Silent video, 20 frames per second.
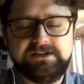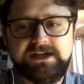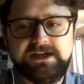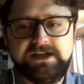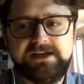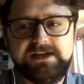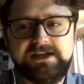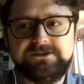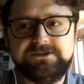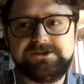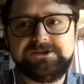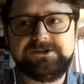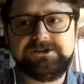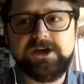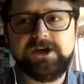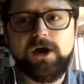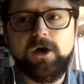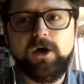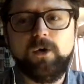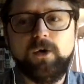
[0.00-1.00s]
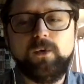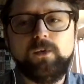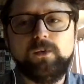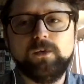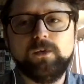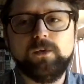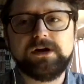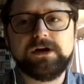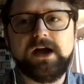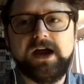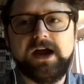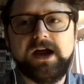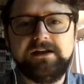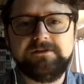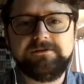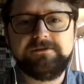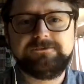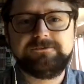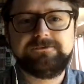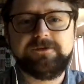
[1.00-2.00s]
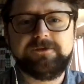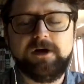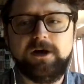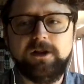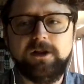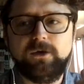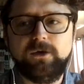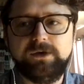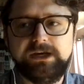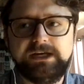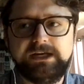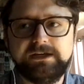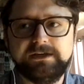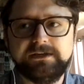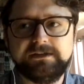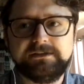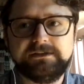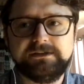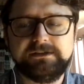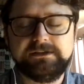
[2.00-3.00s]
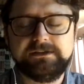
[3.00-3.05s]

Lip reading: and so we're kind of following